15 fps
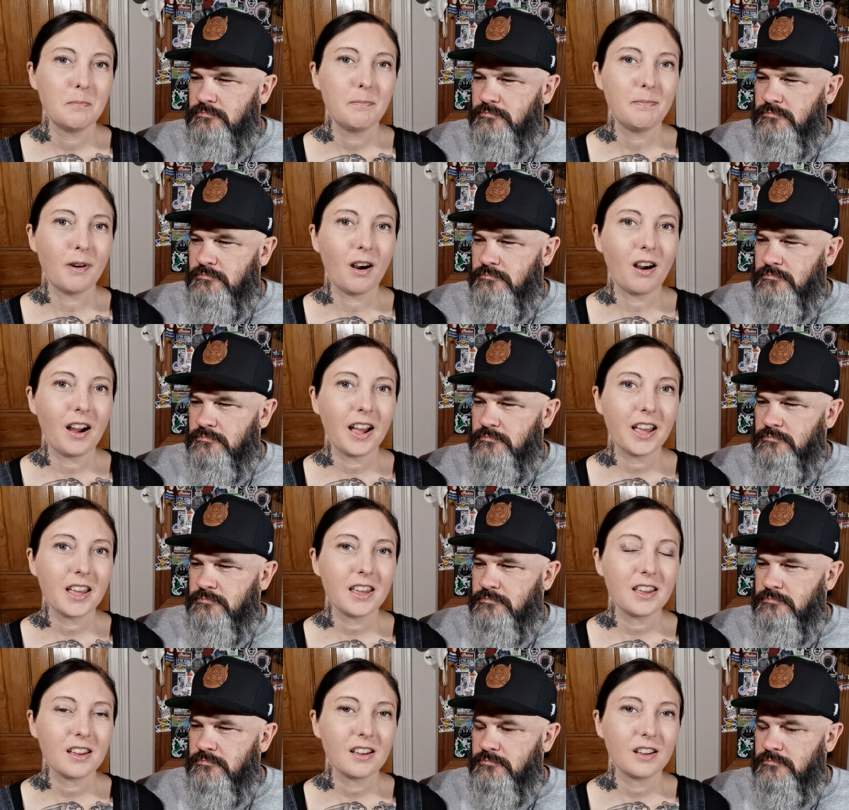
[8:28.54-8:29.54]

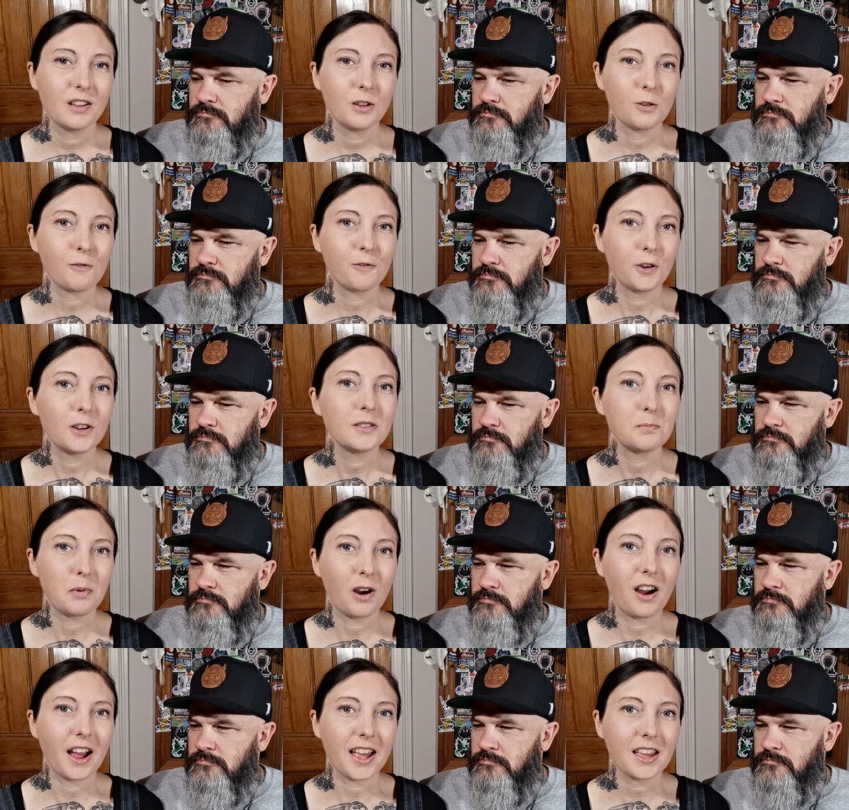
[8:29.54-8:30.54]
Speaker 1: buy your first
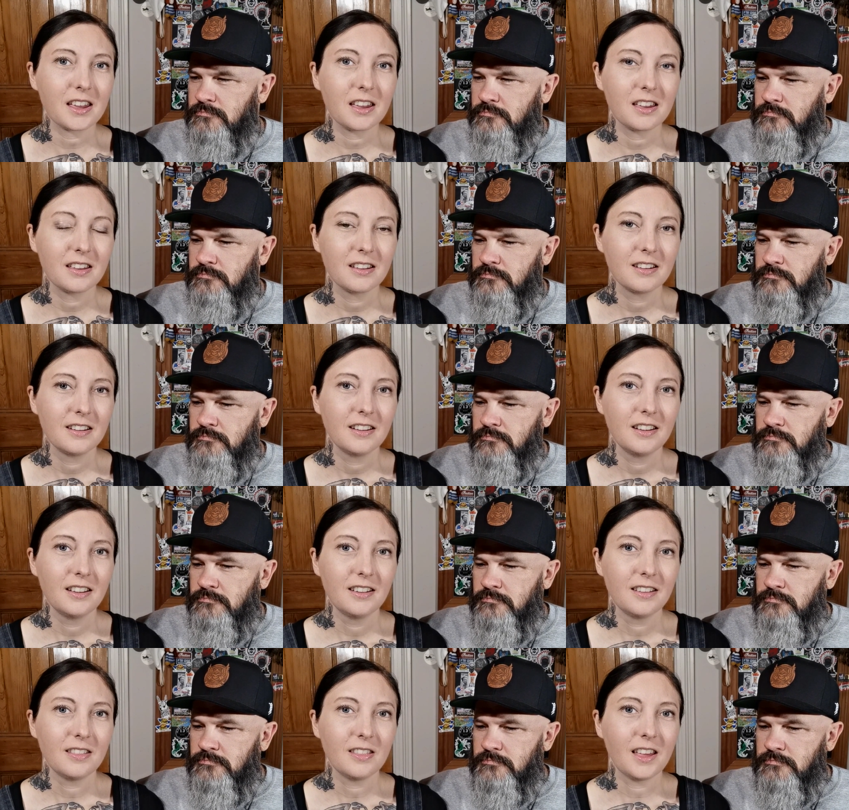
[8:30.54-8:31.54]
bike
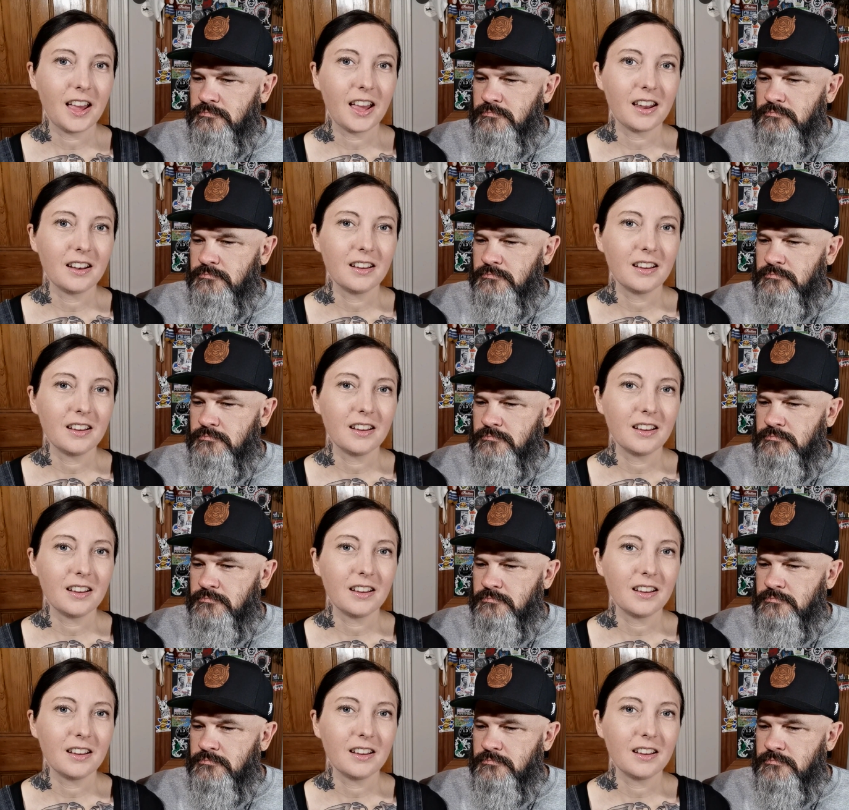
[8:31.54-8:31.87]
that